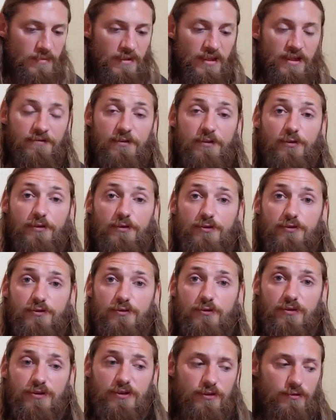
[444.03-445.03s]
If you used
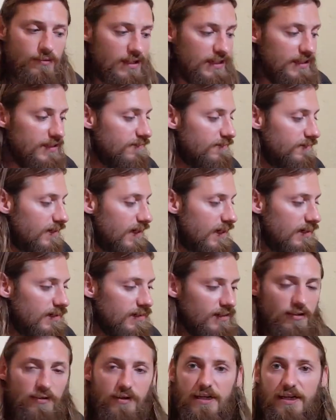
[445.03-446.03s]
orange already, if not,
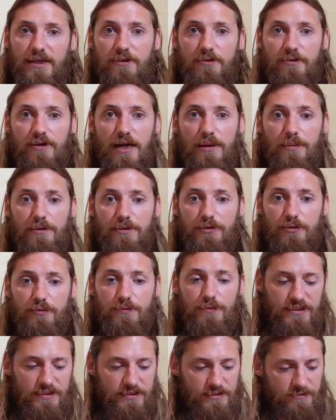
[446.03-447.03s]
go ahead and grab a new
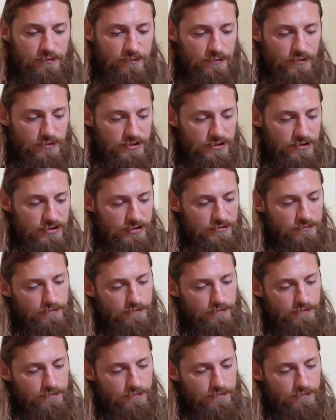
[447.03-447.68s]
piece of orange.